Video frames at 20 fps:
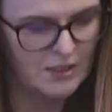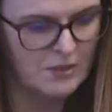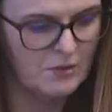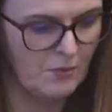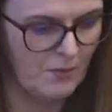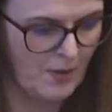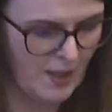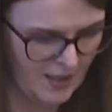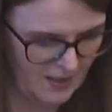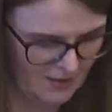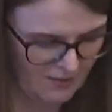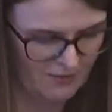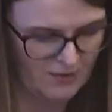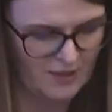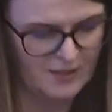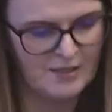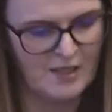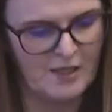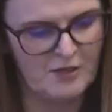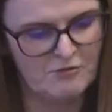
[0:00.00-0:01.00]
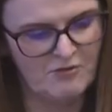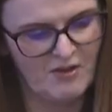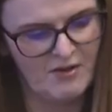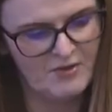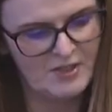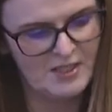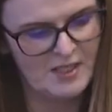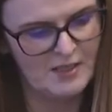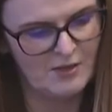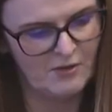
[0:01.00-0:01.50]
so either the Secretary of
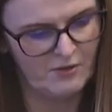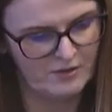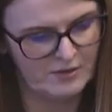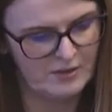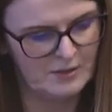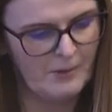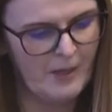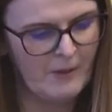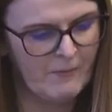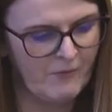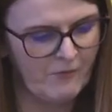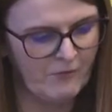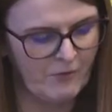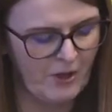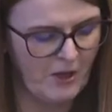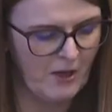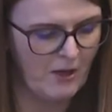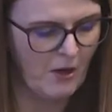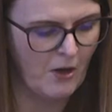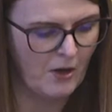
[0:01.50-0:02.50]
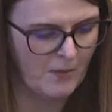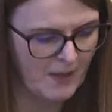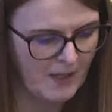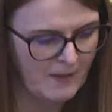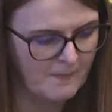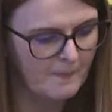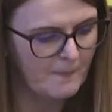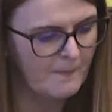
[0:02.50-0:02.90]
State or the Department for the Economy.